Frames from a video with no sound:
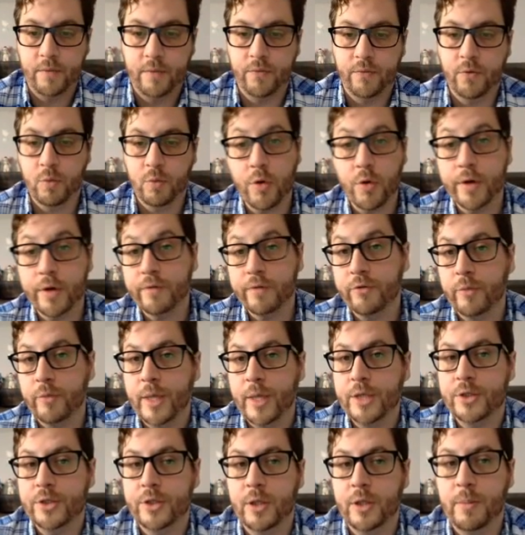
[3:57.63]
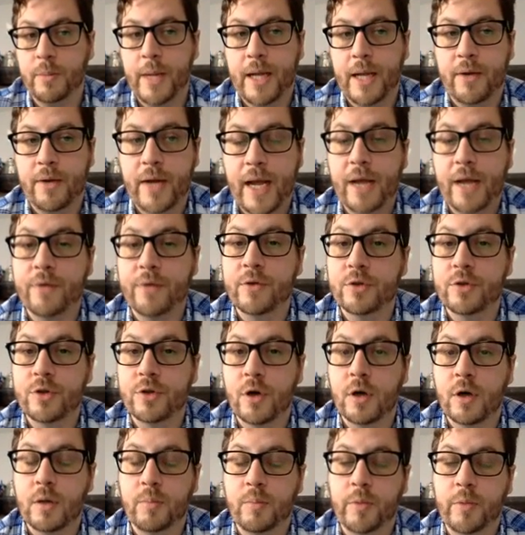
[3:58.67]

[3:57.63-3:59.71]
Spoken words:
For more information about how the shark